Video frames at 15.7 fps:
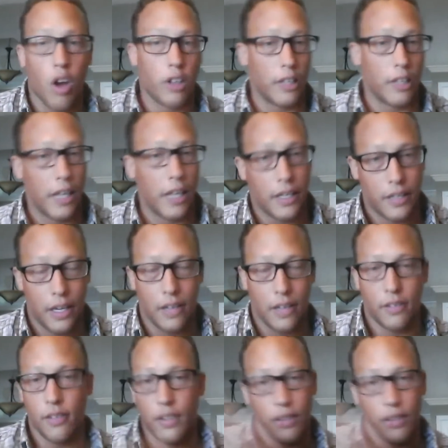on
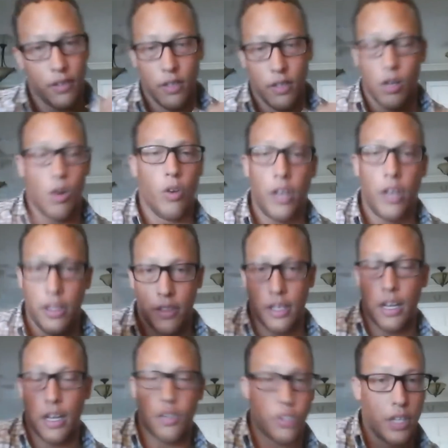LinkedIn, you know,
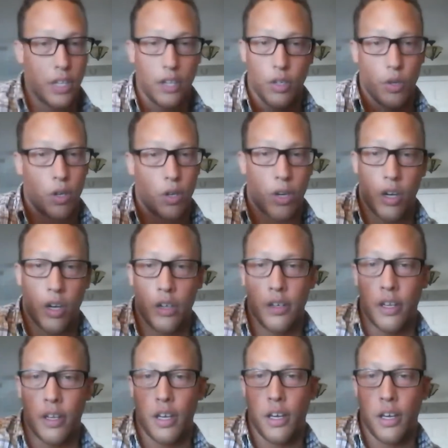and then I'll send you an